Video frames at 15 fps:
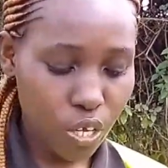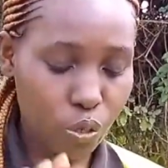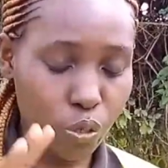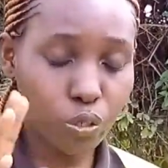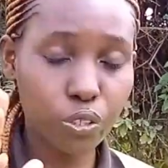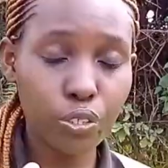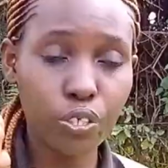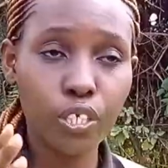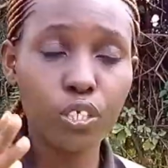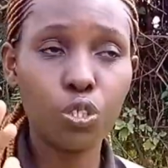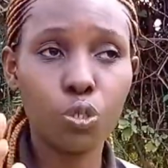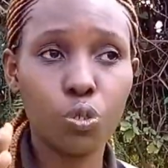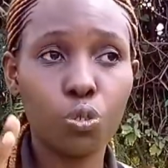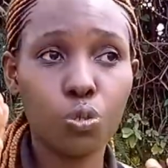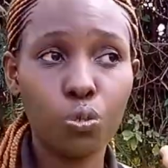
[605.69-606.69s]
You also need
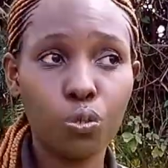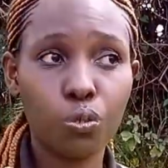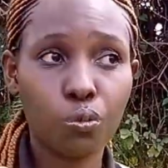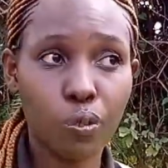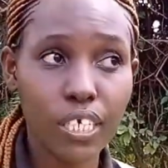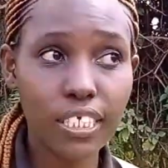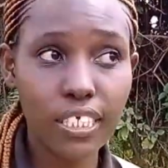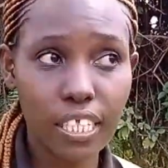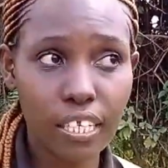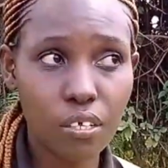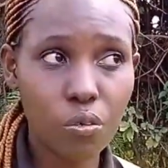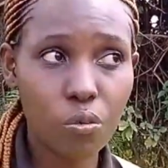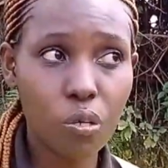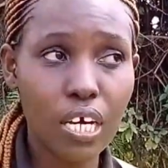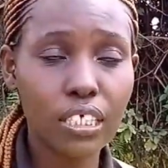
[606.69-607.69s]
to choose wisely
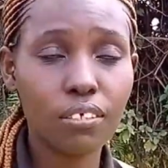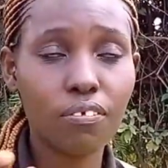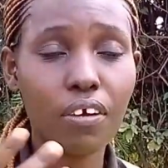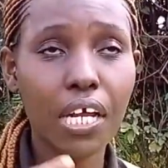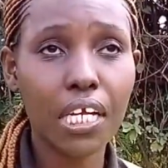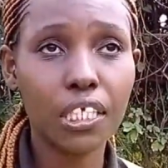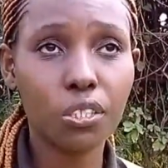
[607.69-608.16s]
as far